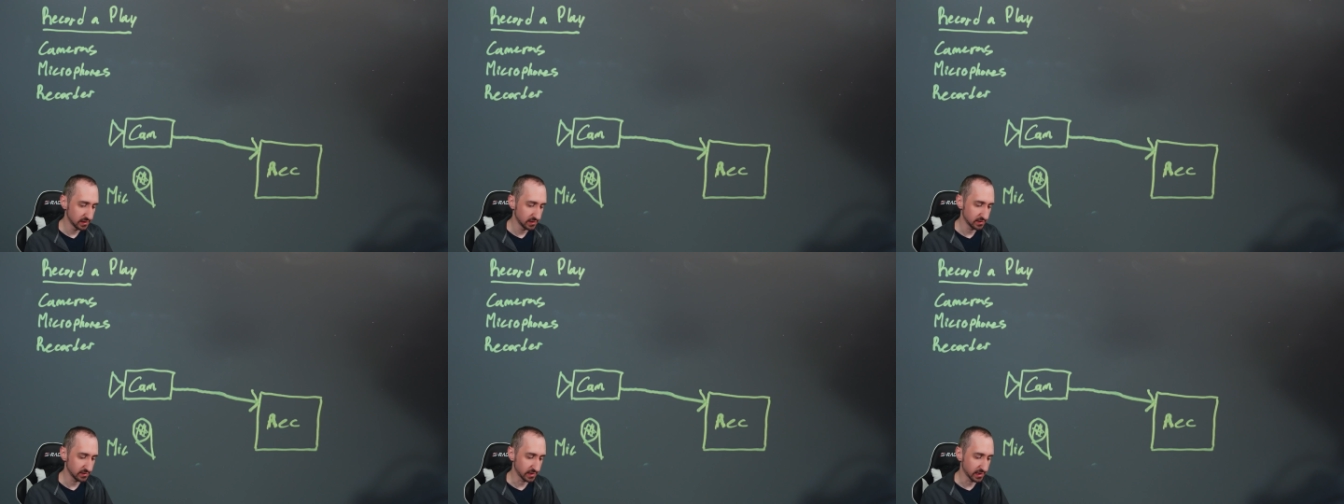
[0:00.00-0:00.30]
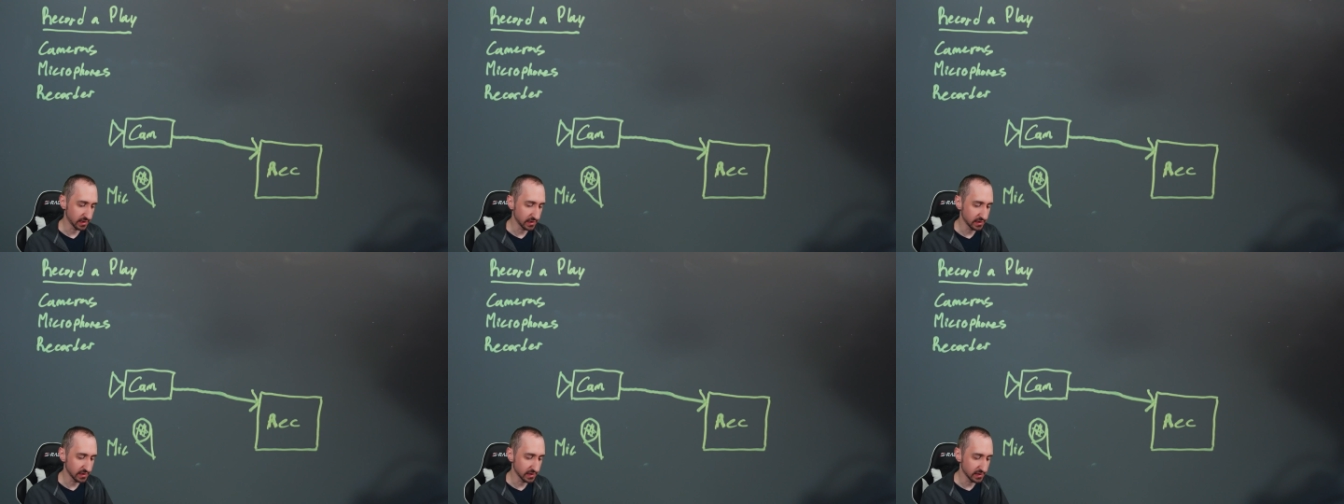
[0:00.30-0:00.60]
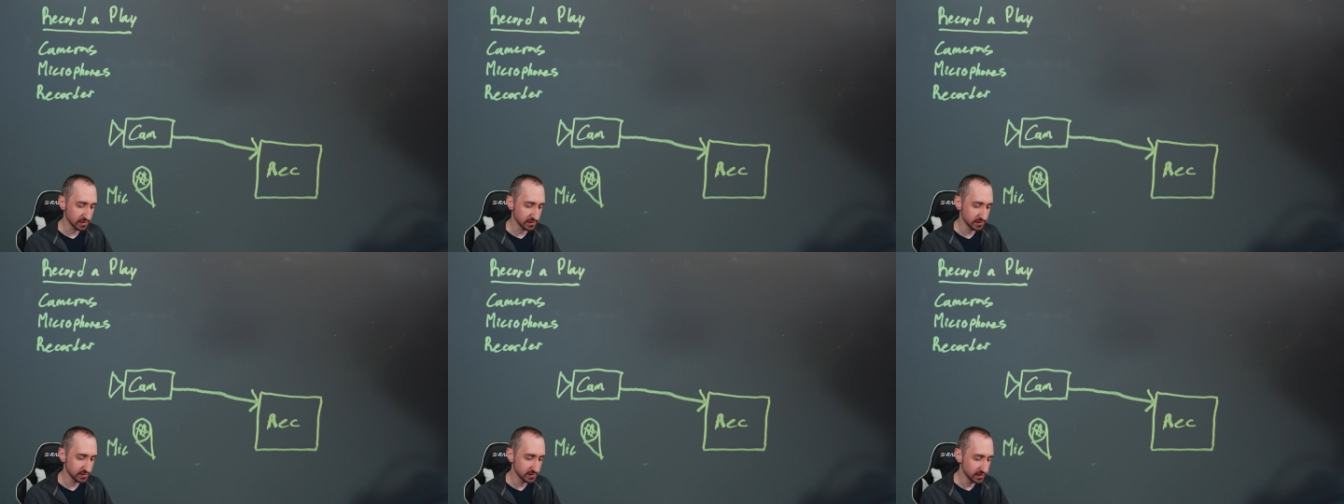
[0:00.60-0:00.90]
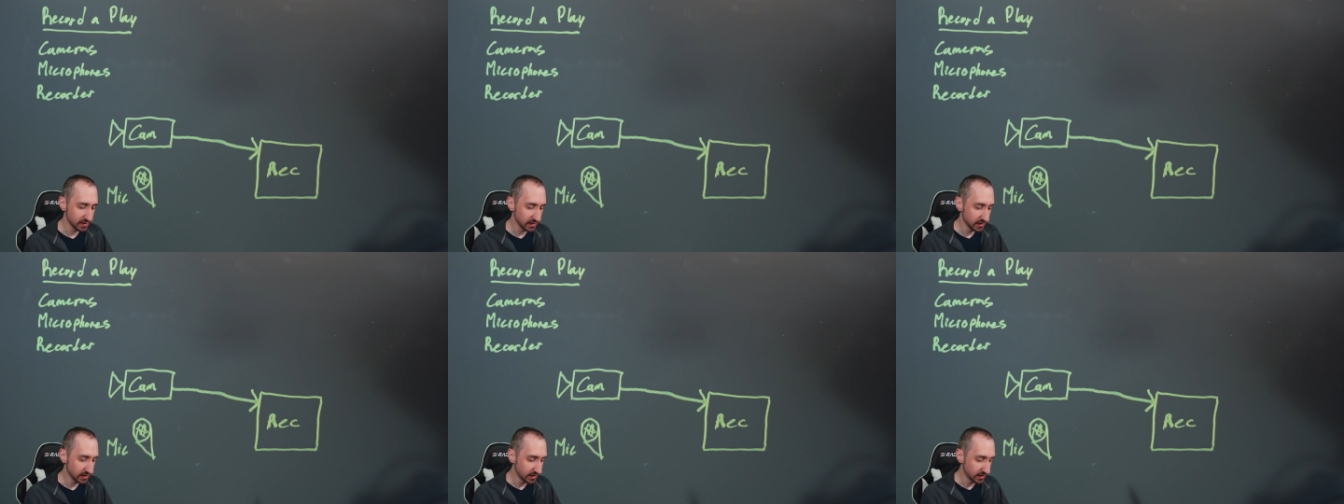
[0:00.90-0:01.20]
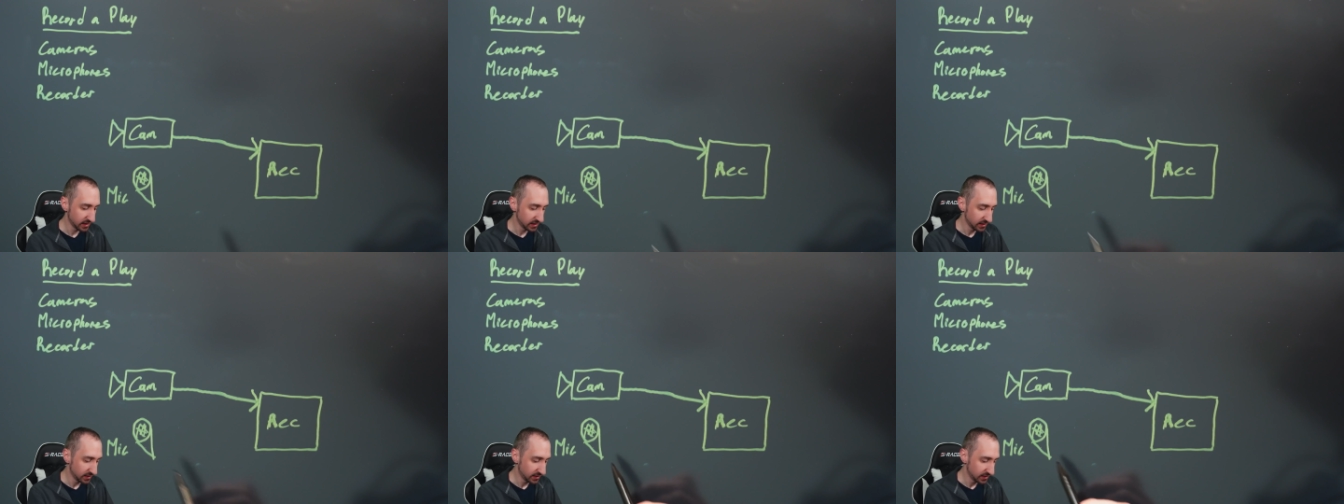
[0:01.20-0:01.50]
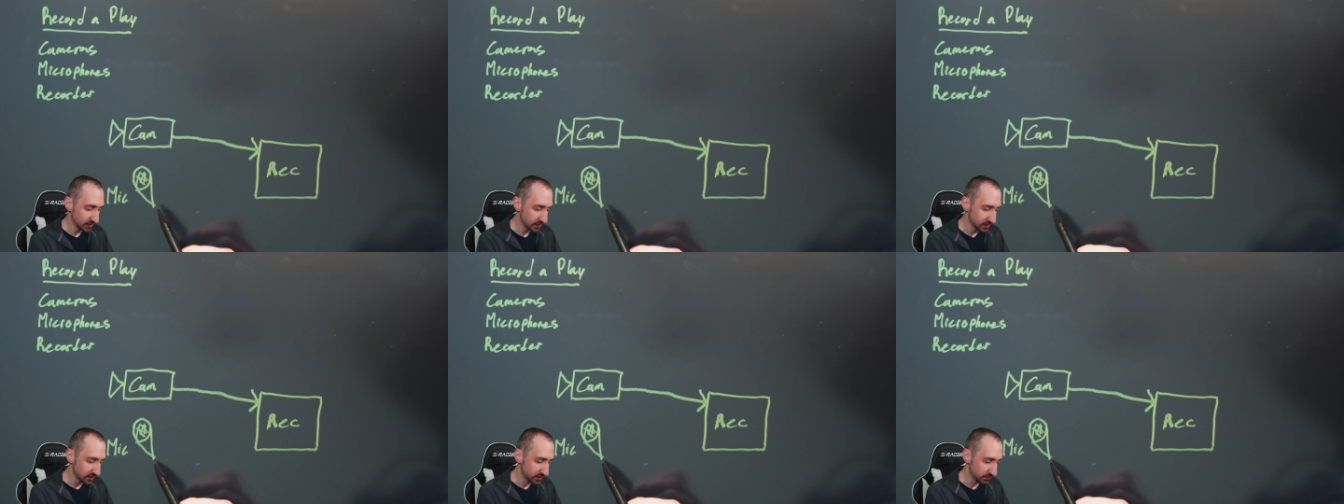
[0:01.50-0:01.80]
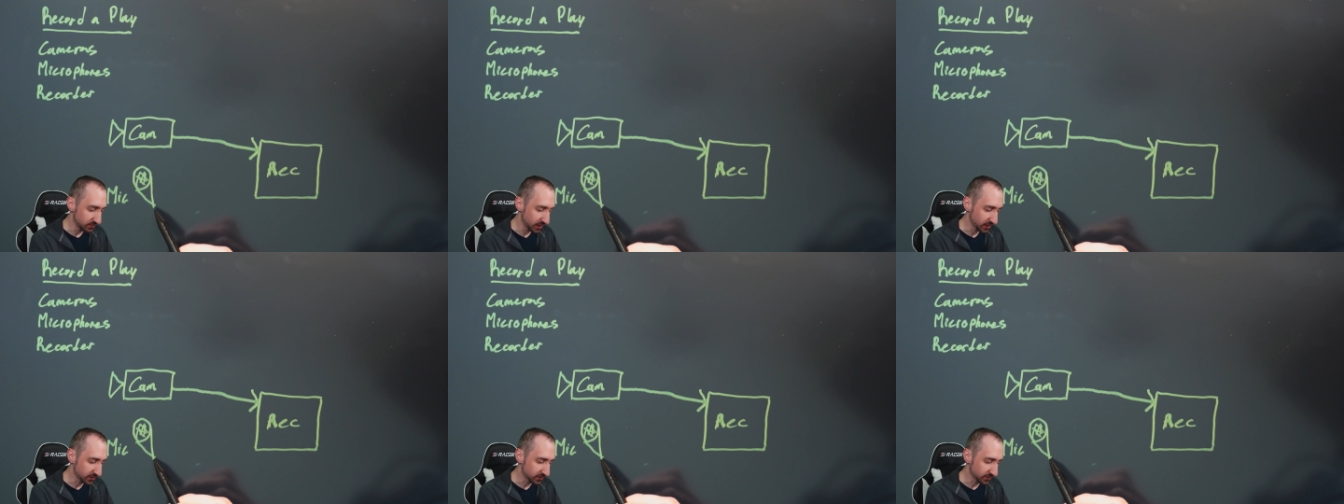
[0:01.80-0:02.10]
Okay, and the
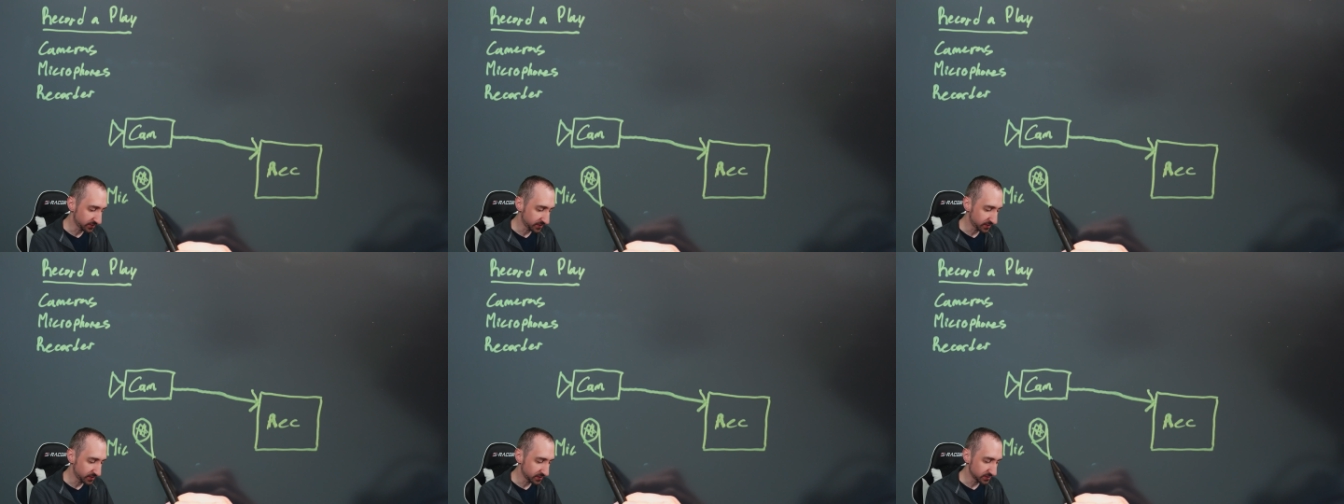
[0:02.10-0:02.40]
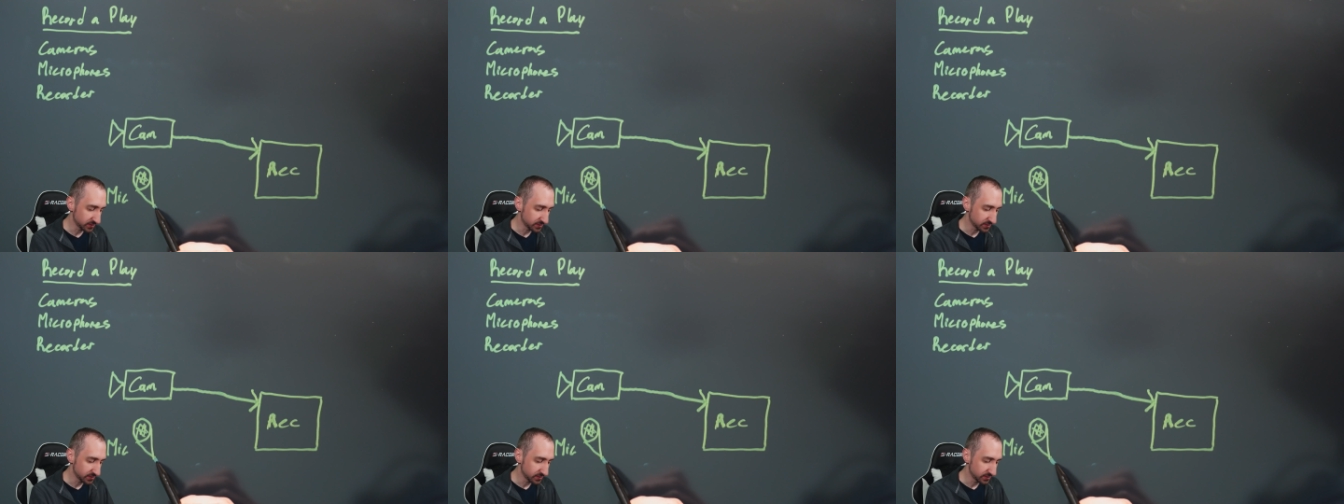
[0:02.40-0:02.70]
microphone